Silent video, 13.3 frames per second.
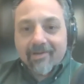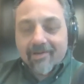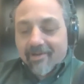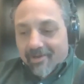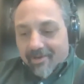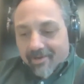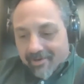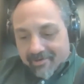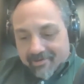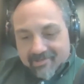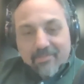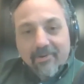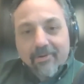uh,
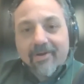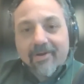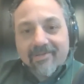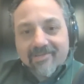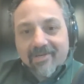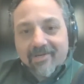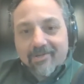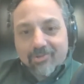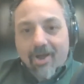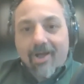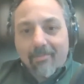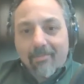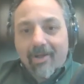experiencing
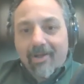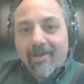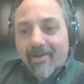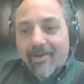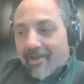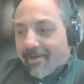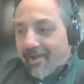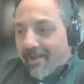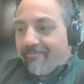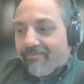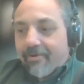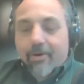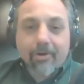trauma and
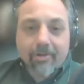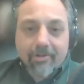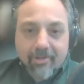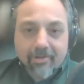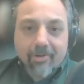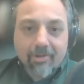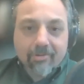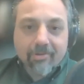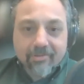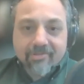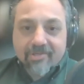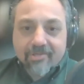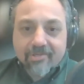have very little
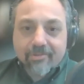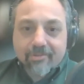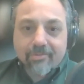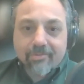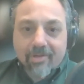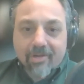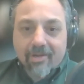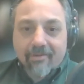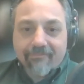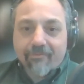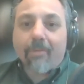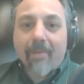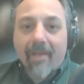to uh,
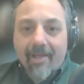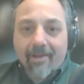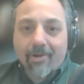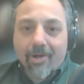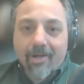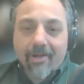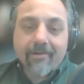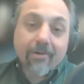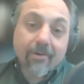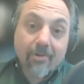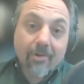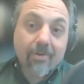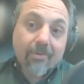fall back on,
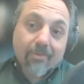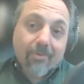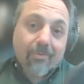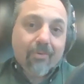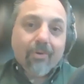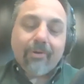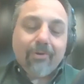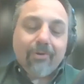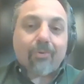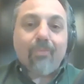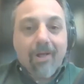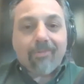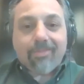or you're
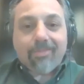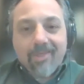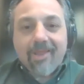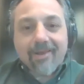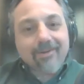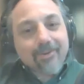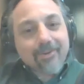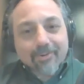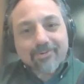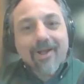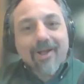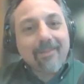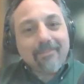wealthy and your
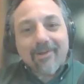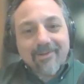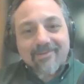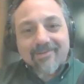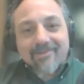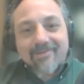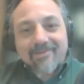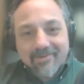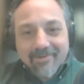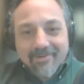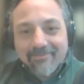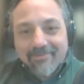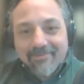trauma is of
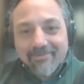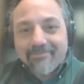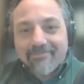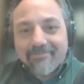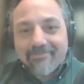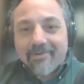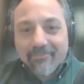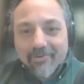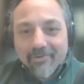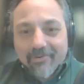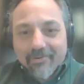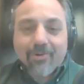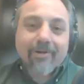a, of a
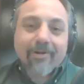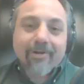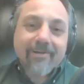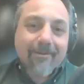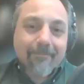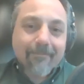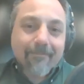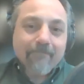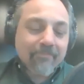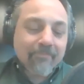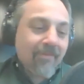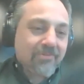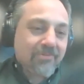different sort. Now,
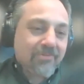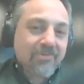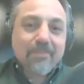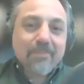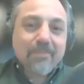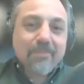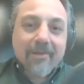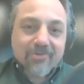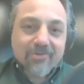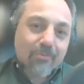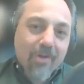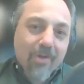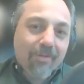just
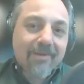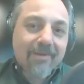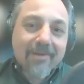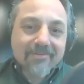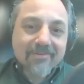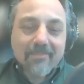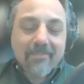because you're wealthy